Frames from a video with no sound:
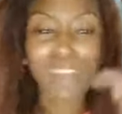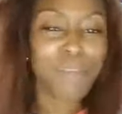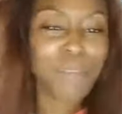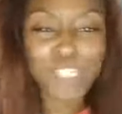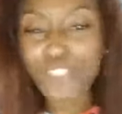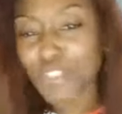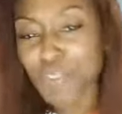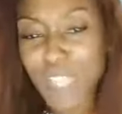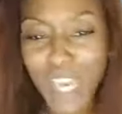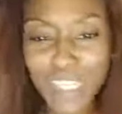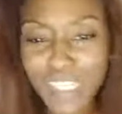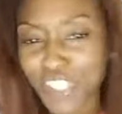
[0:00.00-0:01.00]
Make sure you
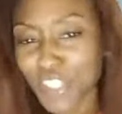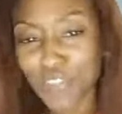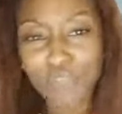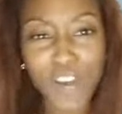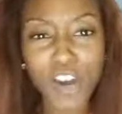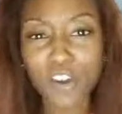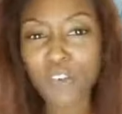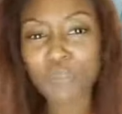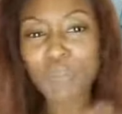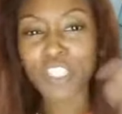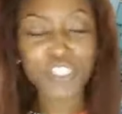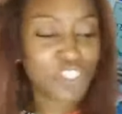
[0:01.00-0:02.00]
got it your phone.
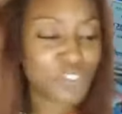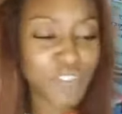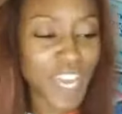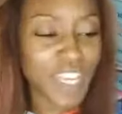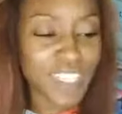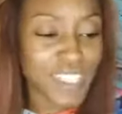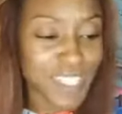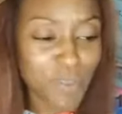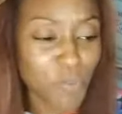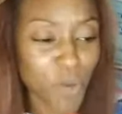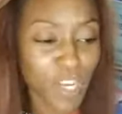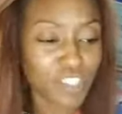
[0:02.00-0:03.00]
Make sure you've got it
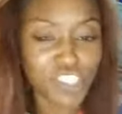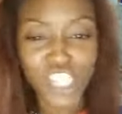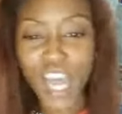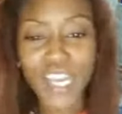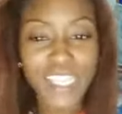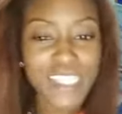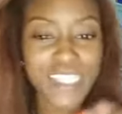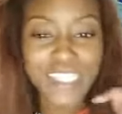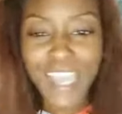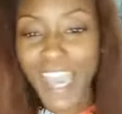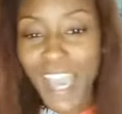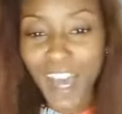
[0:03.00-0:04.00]
somewhere. Jot it
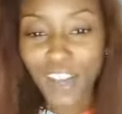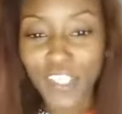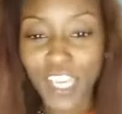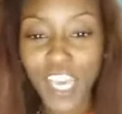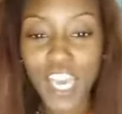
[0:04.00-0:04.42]
down.